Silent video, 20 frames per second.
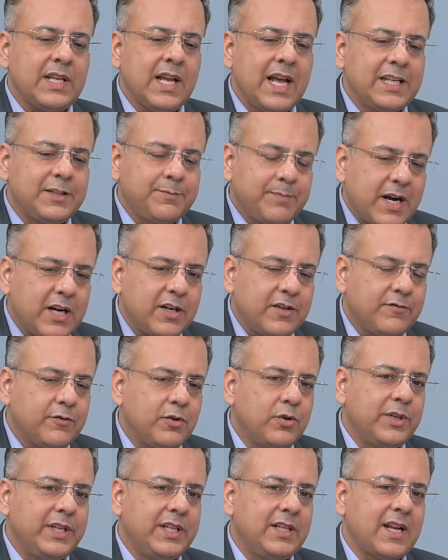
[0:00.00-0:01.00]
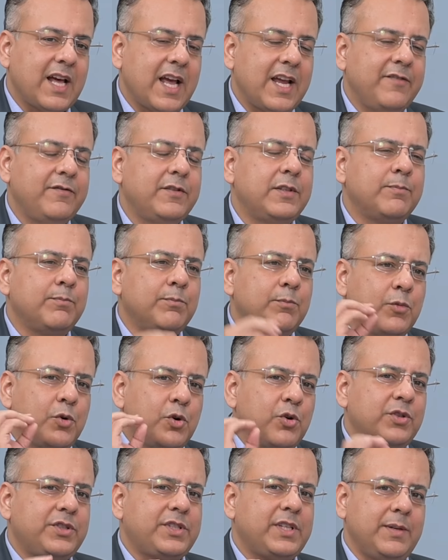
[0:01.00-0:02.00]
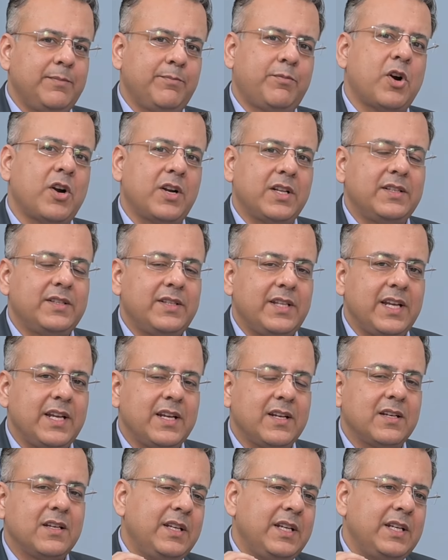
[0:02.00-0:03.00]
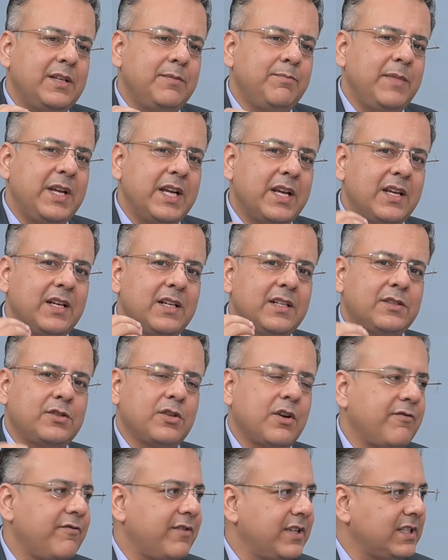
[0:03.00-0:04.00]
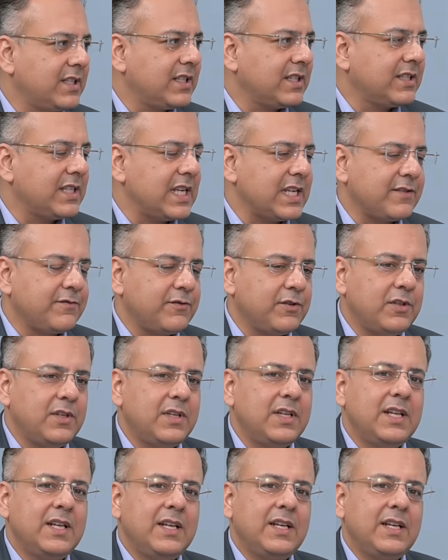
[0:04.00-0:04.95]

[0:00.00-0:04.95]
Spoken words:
As part of going live, the most important thing in making a software successful